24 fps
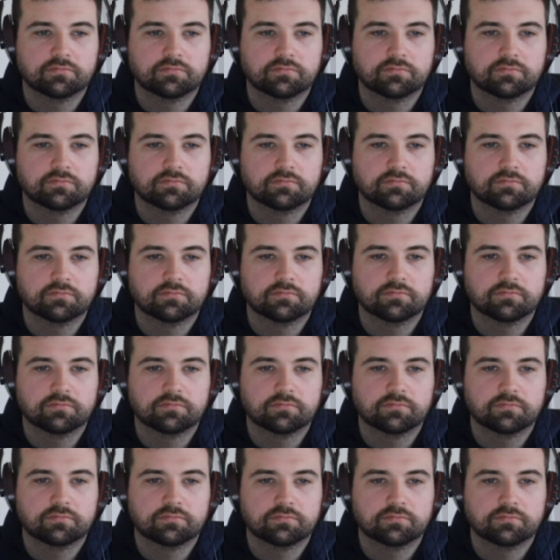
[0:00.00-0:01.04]

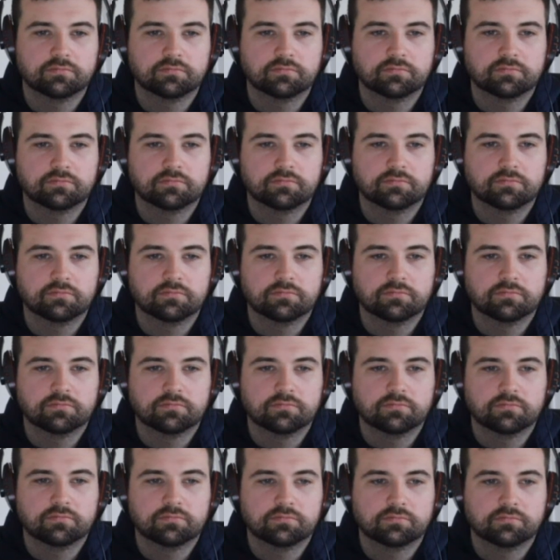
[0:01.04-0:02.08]

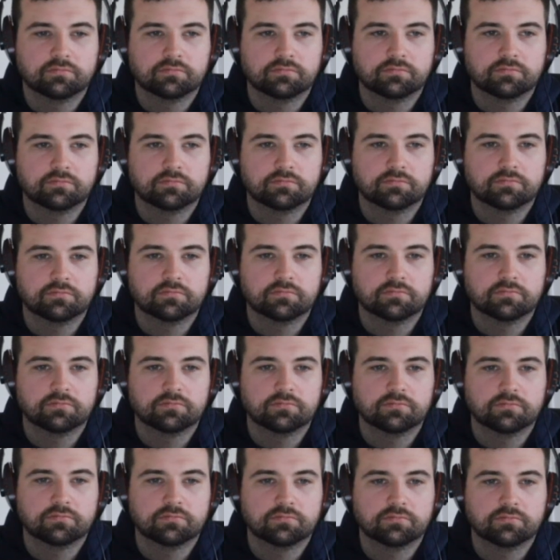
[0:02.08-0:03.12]

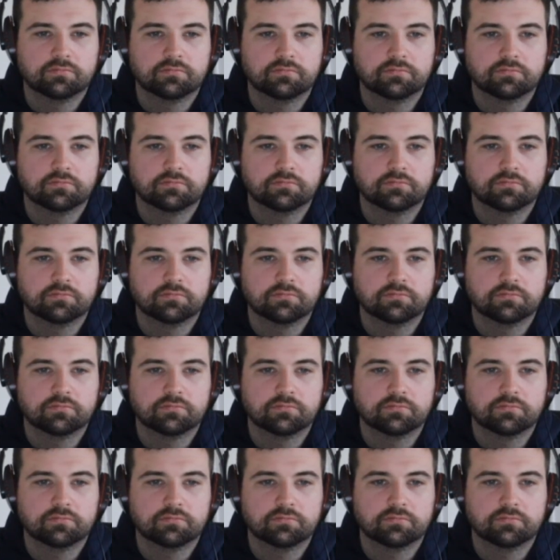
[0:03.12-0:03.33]
(silent)